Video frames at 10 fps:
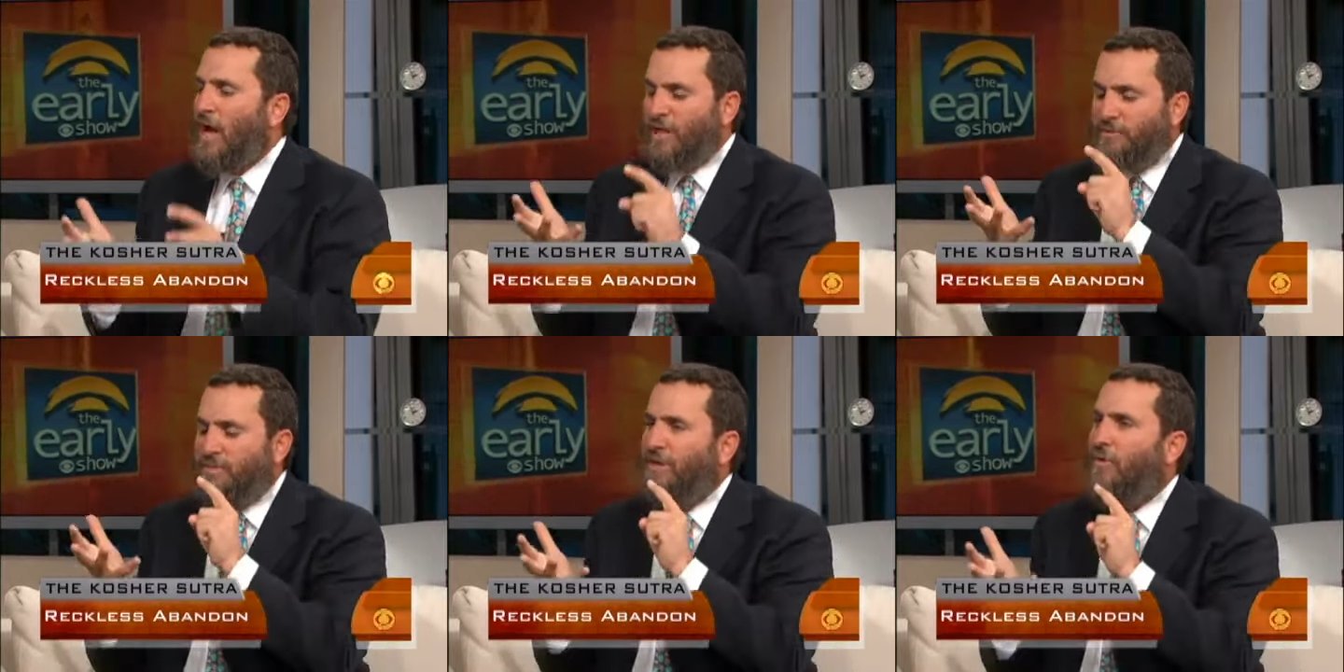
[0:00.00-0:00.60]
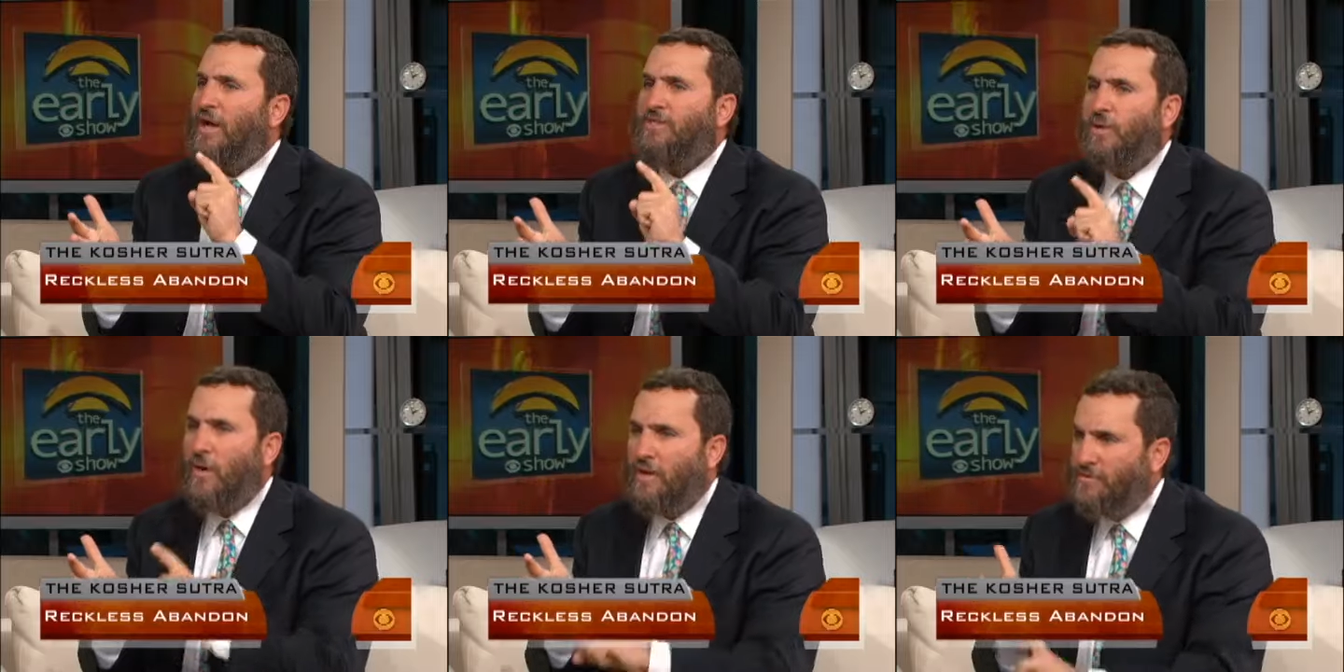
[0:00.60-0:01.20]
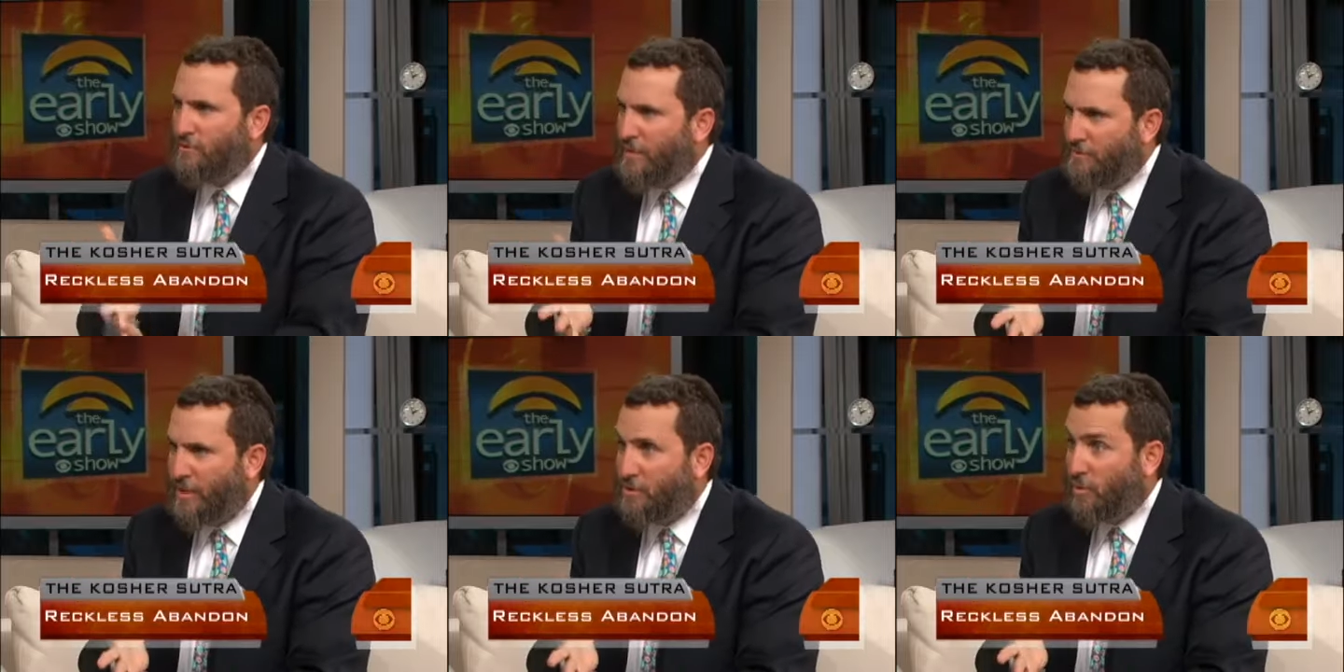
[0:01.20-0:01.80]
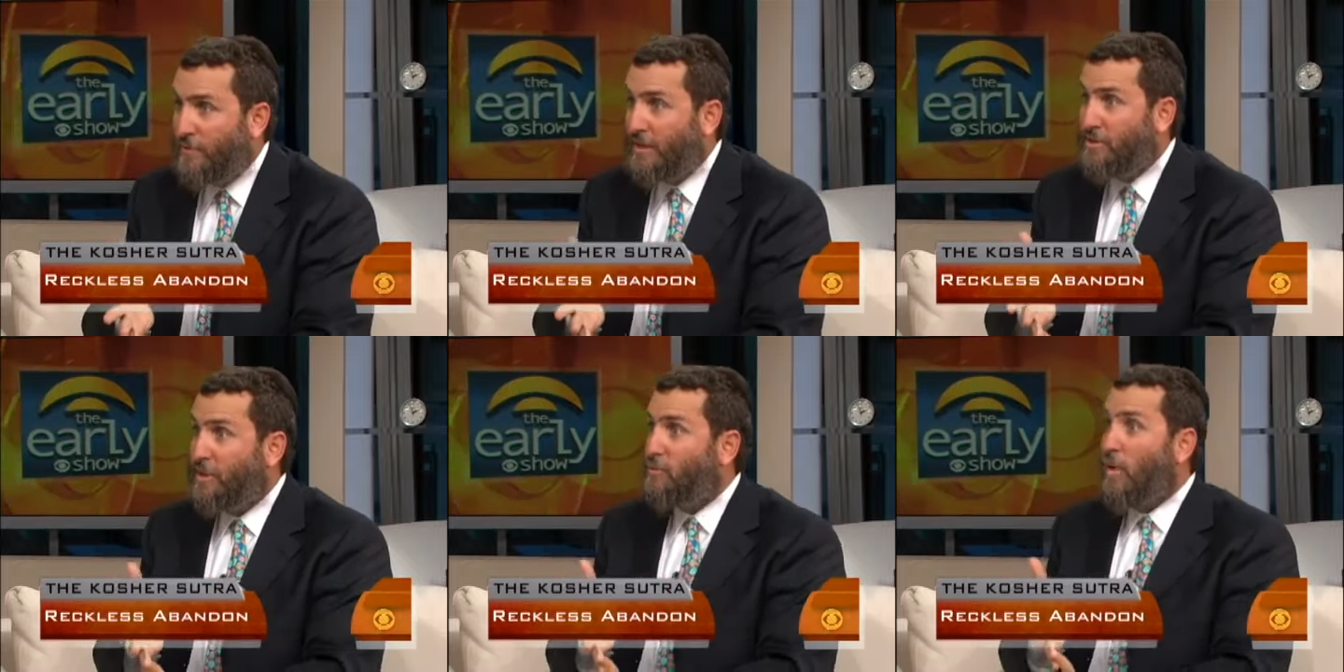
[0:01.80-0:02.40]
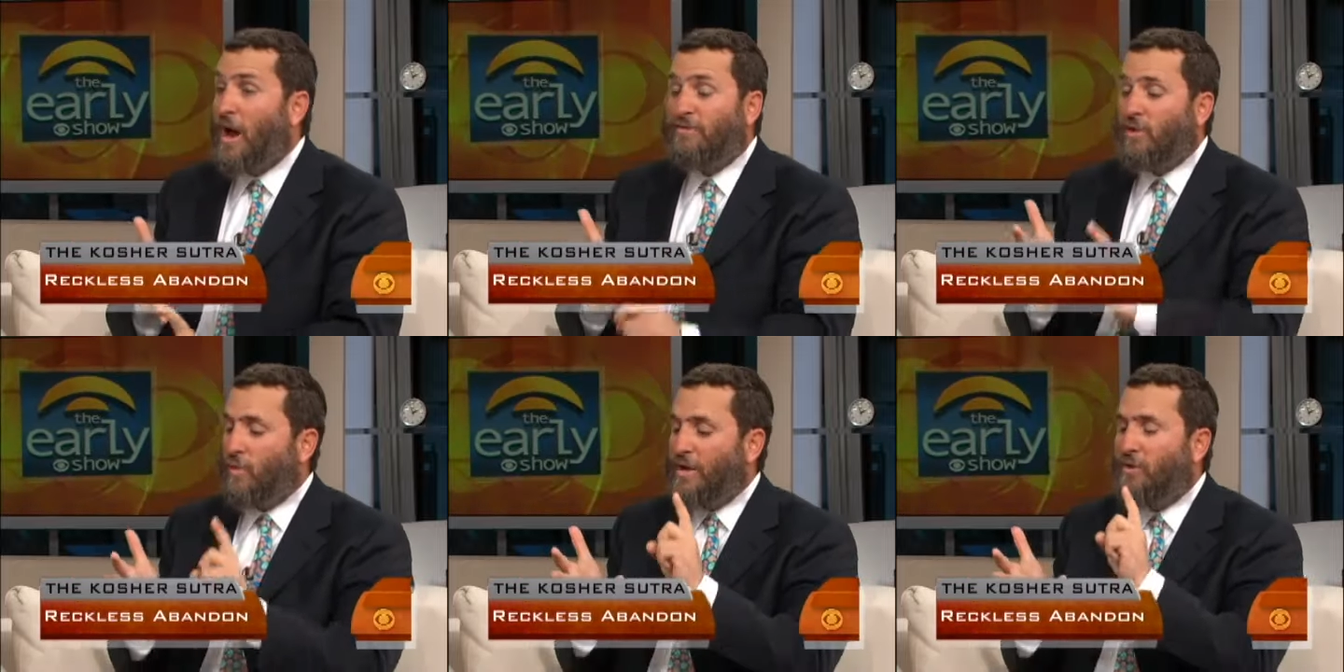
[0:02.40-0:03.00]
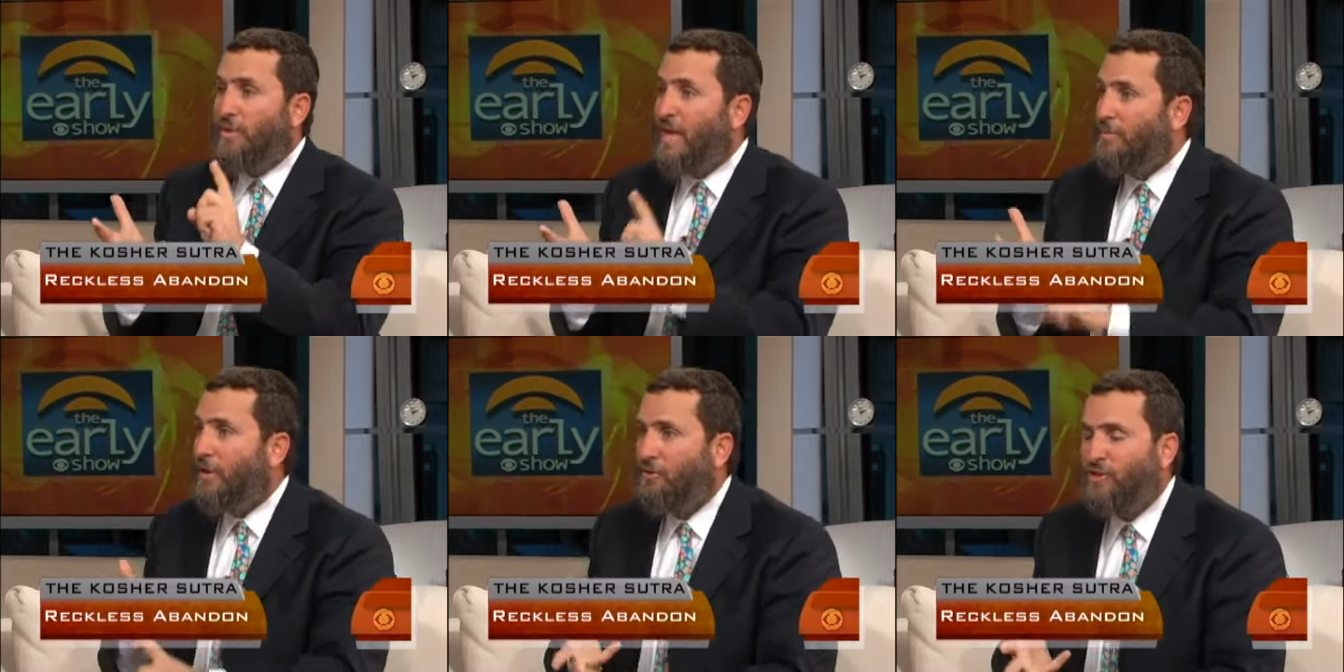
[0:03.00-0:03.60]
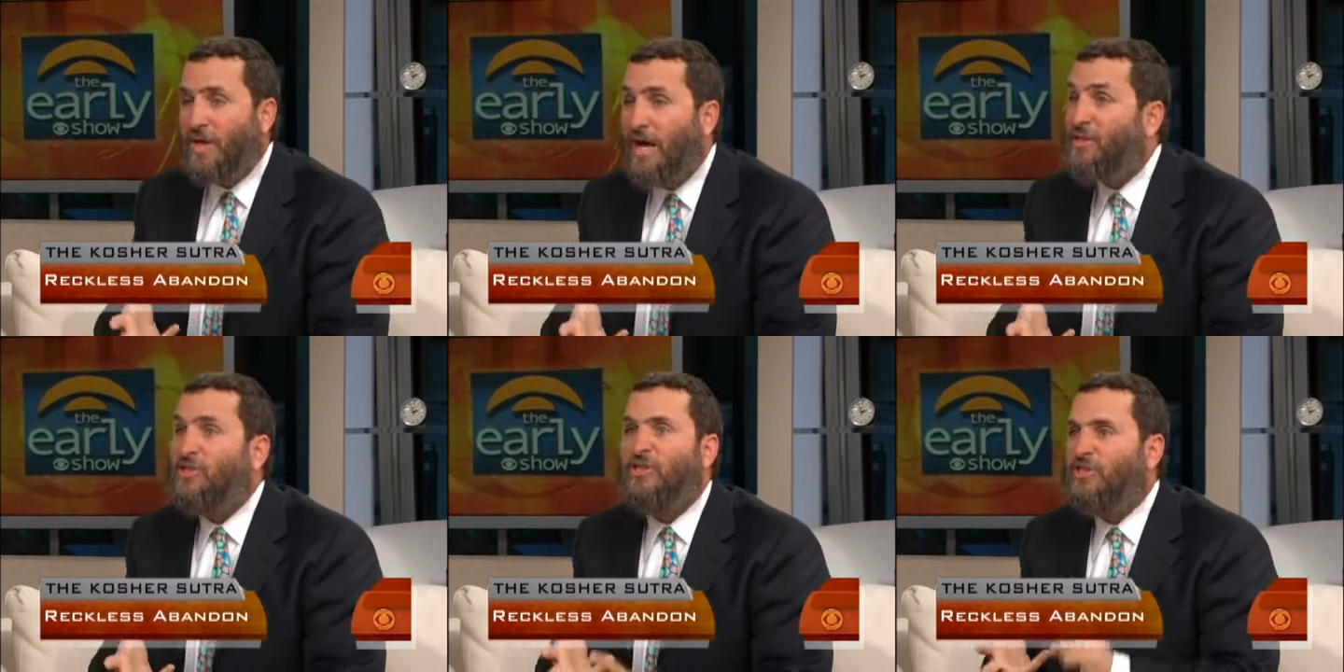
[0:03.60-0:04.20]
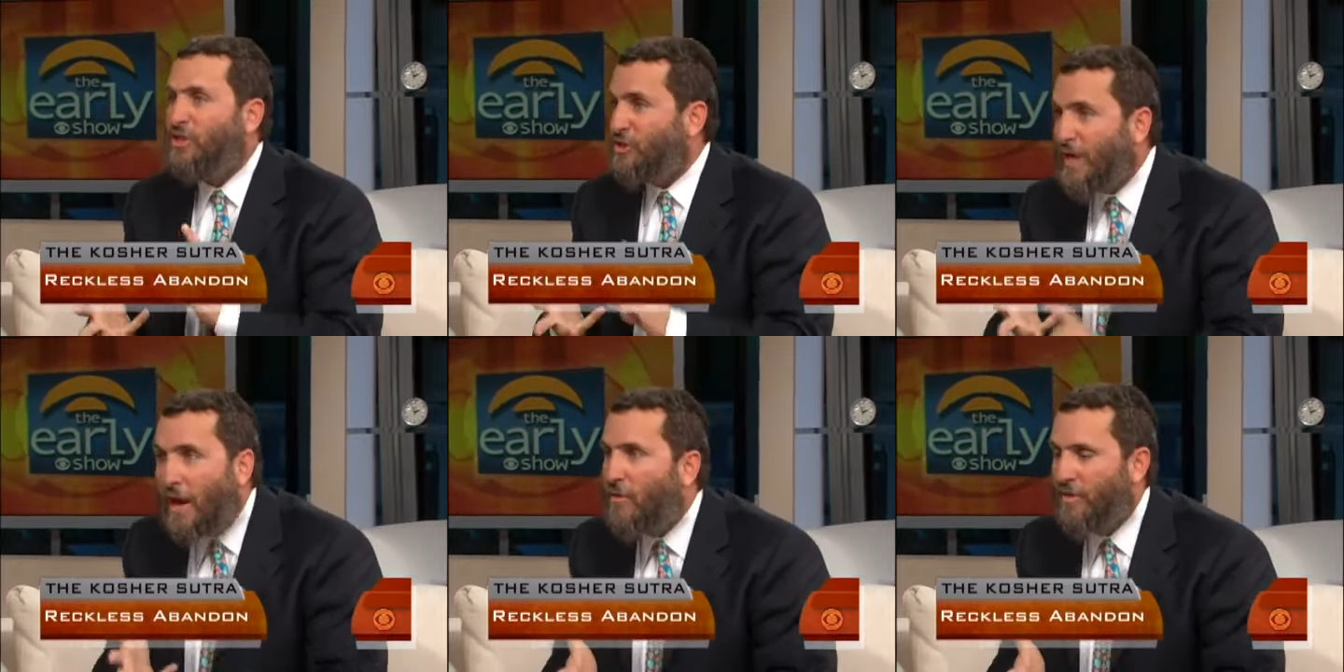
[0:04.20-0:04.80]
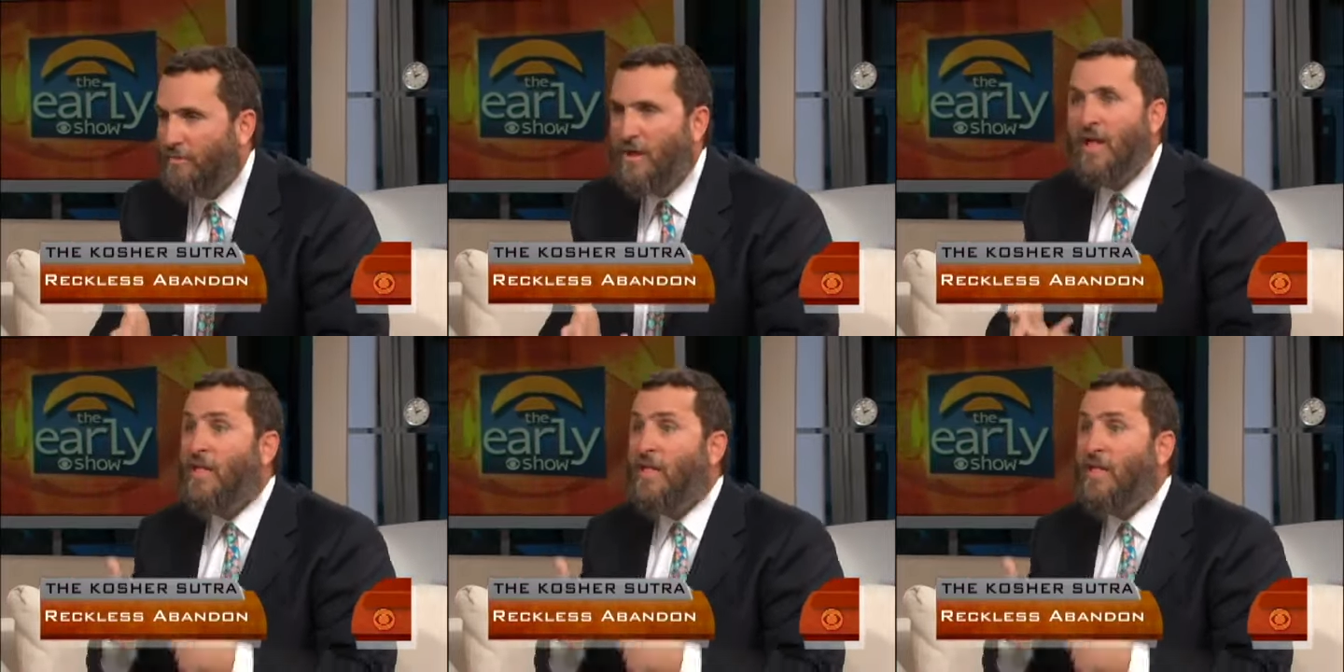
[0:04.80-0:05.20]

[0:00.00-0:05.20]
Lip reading: Husbands never ask their wives their deep sexual fantasies. Wives are way too inhibited or shy to share them.